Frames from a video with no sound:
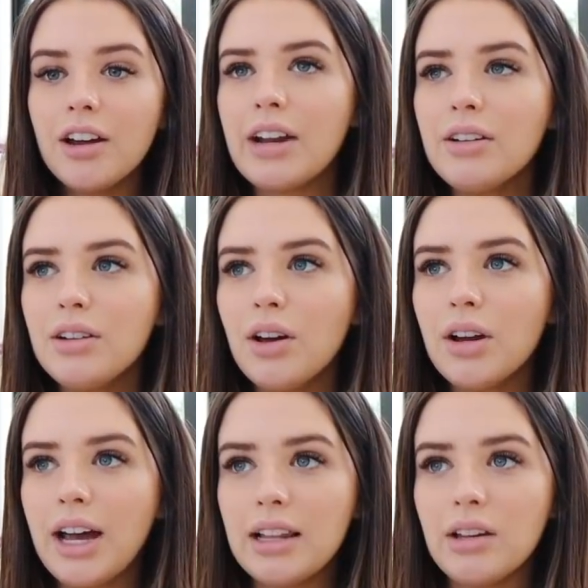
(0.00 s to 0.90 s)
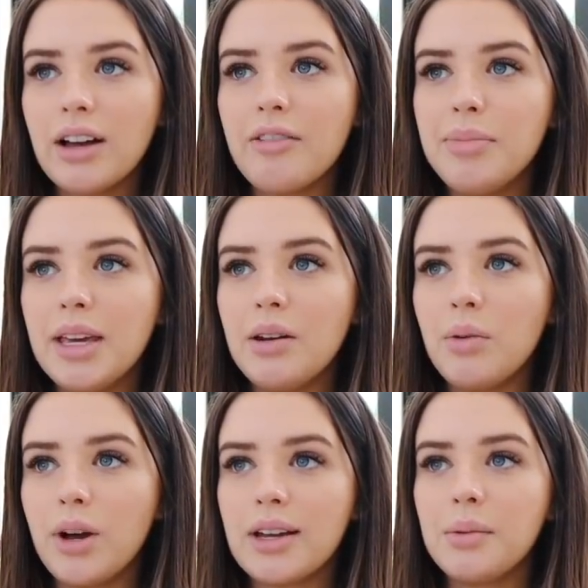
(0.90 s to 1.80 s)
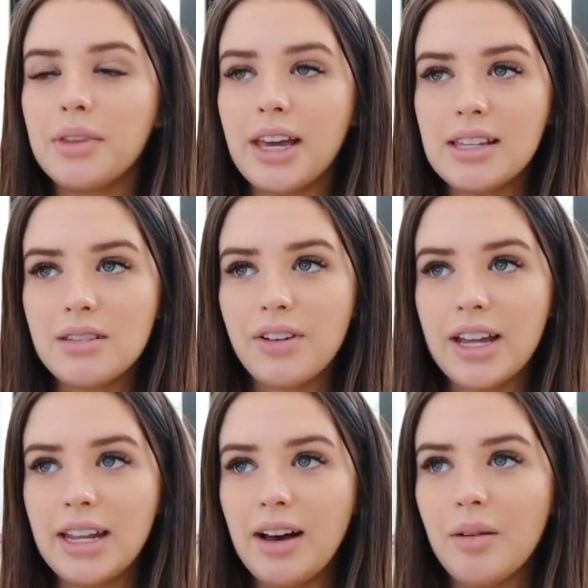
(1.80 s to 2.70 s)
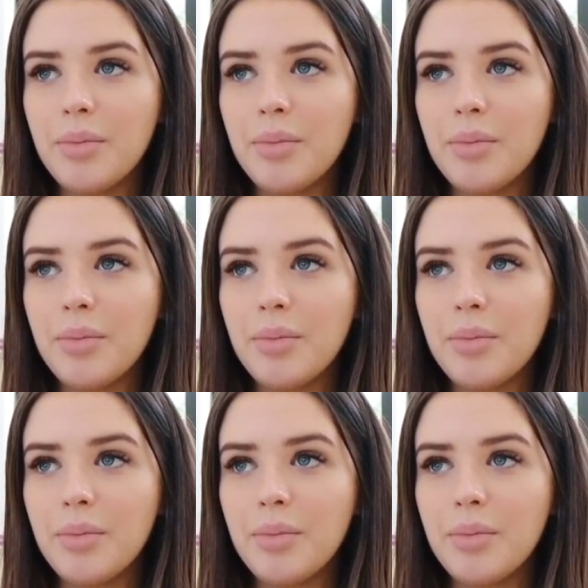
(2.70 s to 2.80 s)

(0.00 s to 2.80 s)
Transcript: I don't know how long I've been working with Casetify now,